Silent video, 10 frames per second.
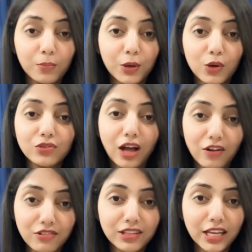because
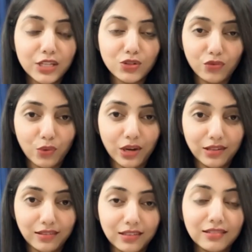after the age of
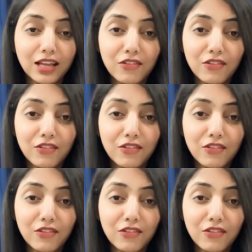26 the